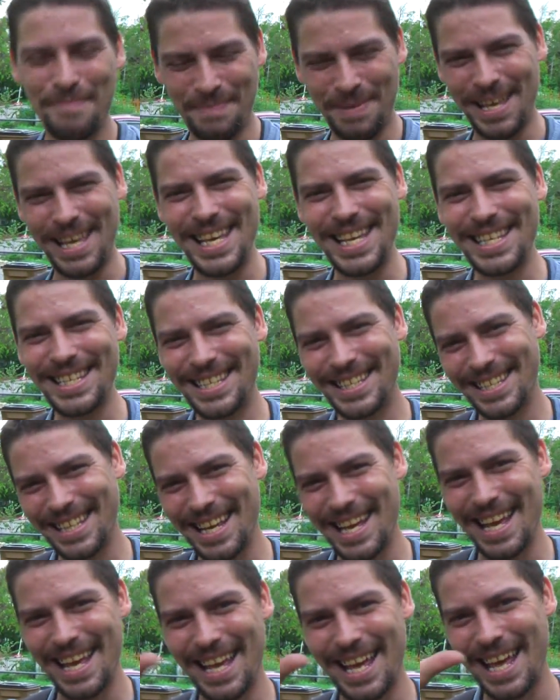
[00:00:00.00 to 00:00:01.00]
Peace
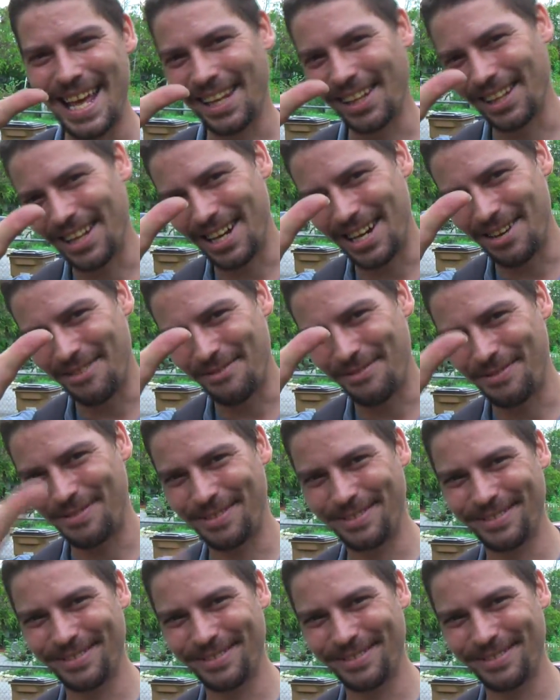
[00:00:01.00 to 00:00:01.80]
and love.